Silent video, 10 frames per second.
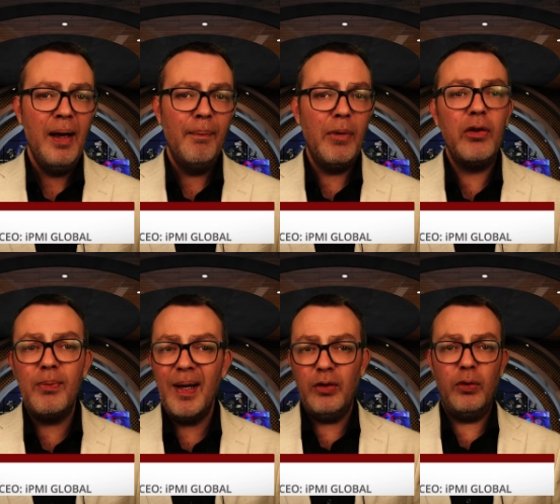Most
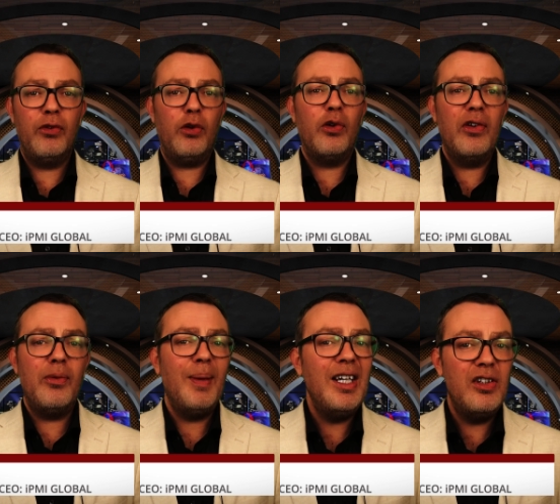medical tourism
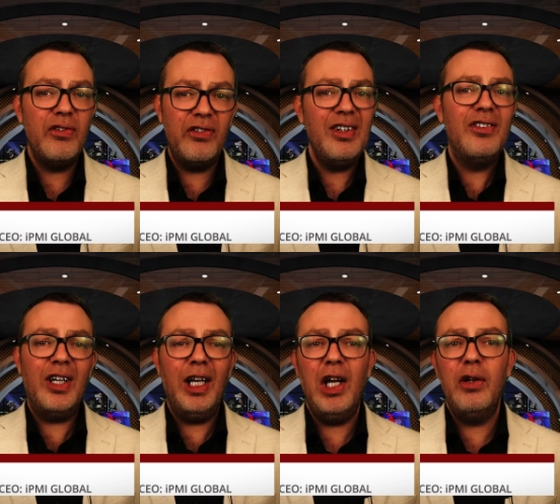agencies
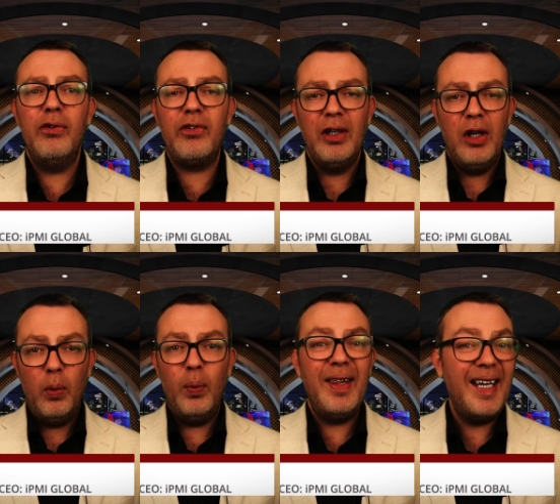close
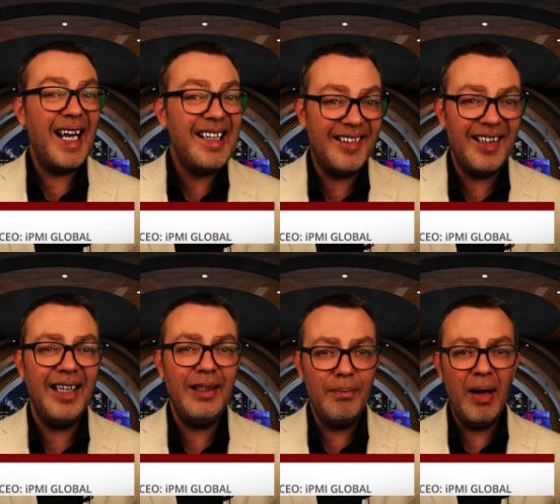within
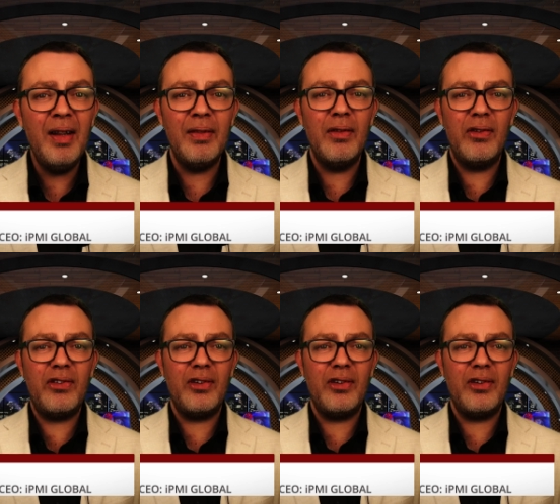18 months.